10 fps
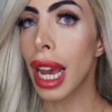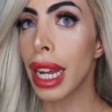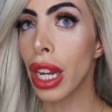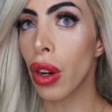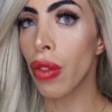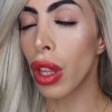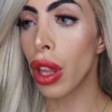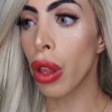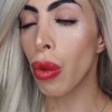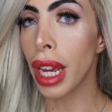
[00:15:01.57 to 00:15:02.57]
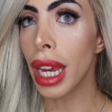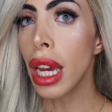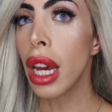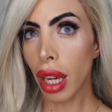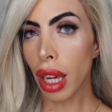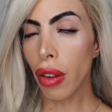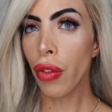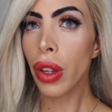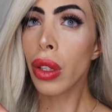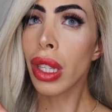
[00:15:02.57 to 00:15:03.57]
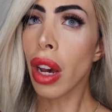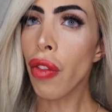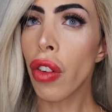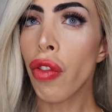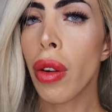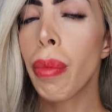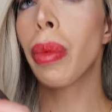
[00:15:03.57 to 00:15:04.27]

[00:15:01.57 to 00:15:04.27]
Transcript: any of the three. If you suffer from